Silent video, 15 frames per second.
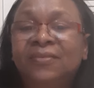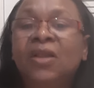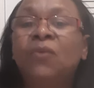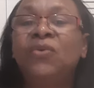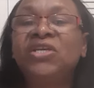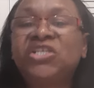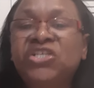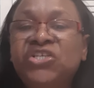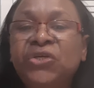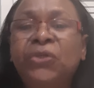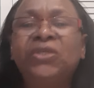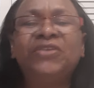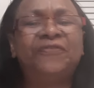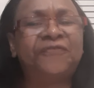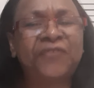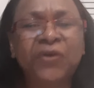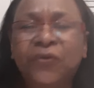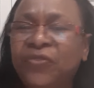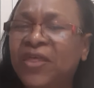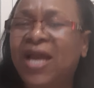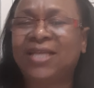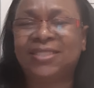We should
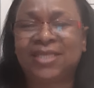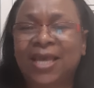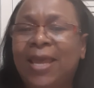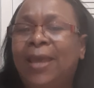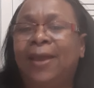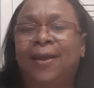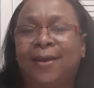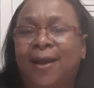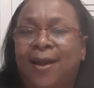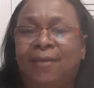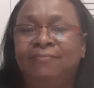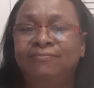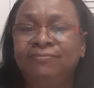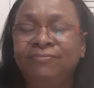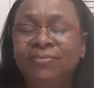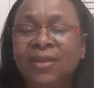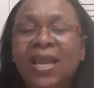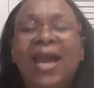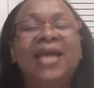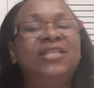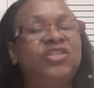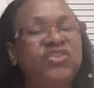feel that anchor
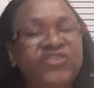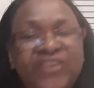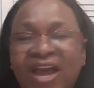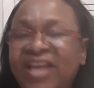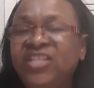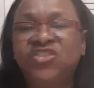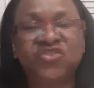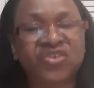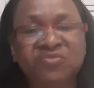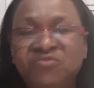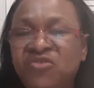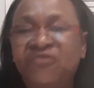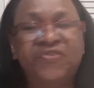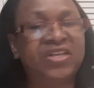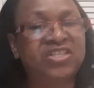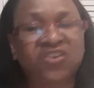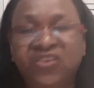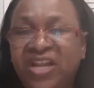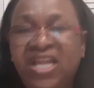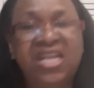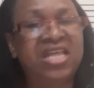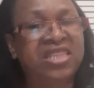and try to remove it
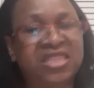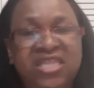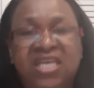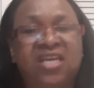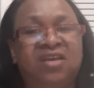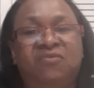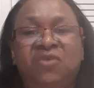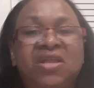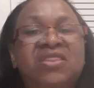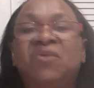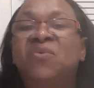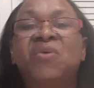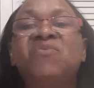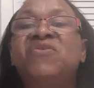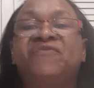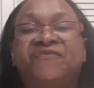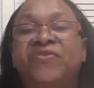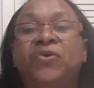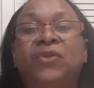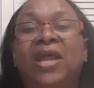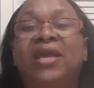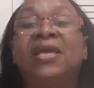on anything the way we
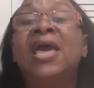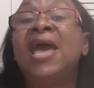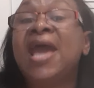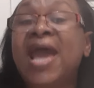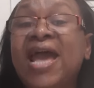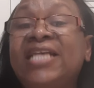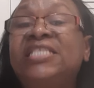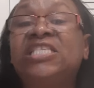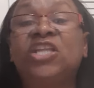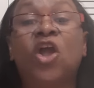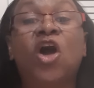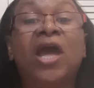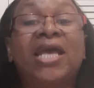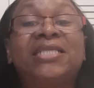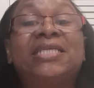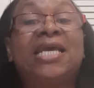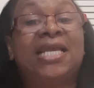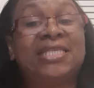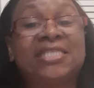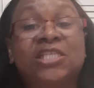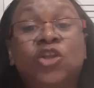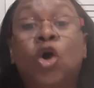feel like, as long as
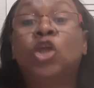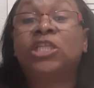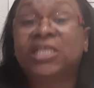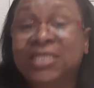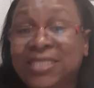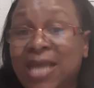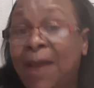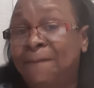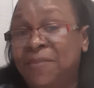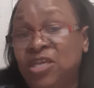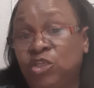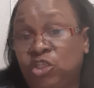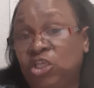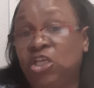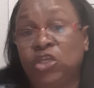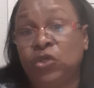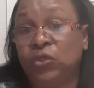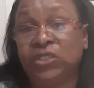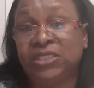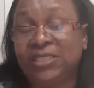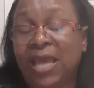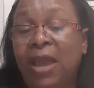it's not damaging
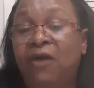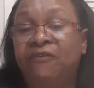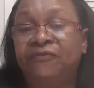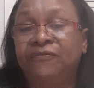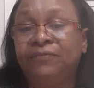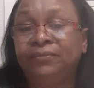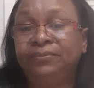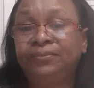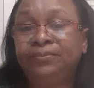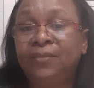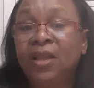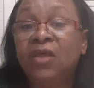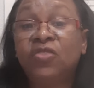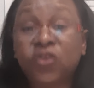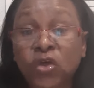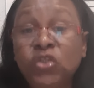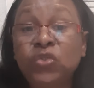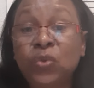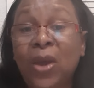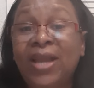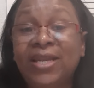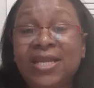yourself. Those
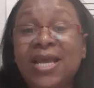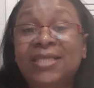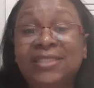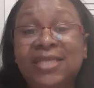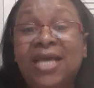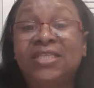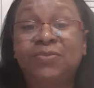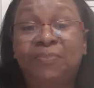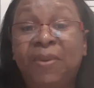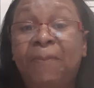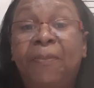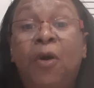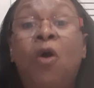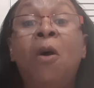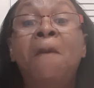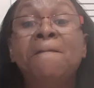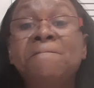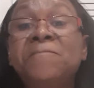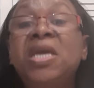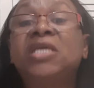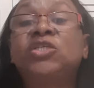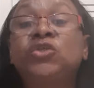who are near such people,
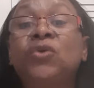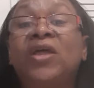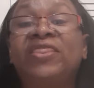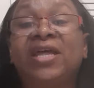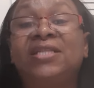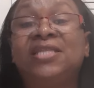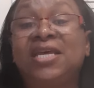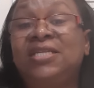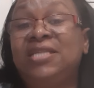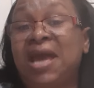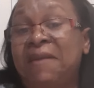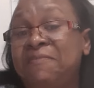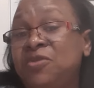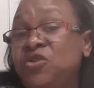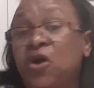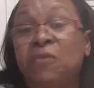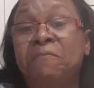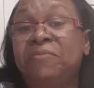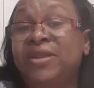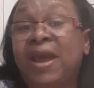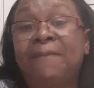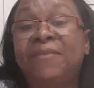make sure that they don't
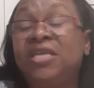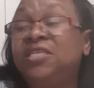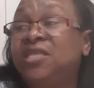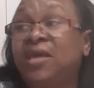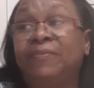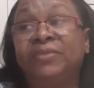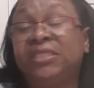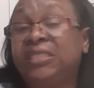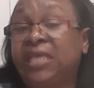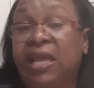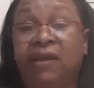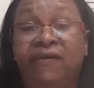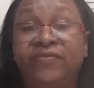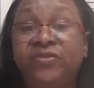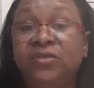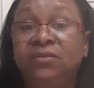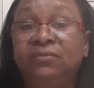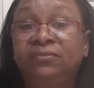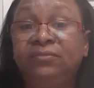damage themselves.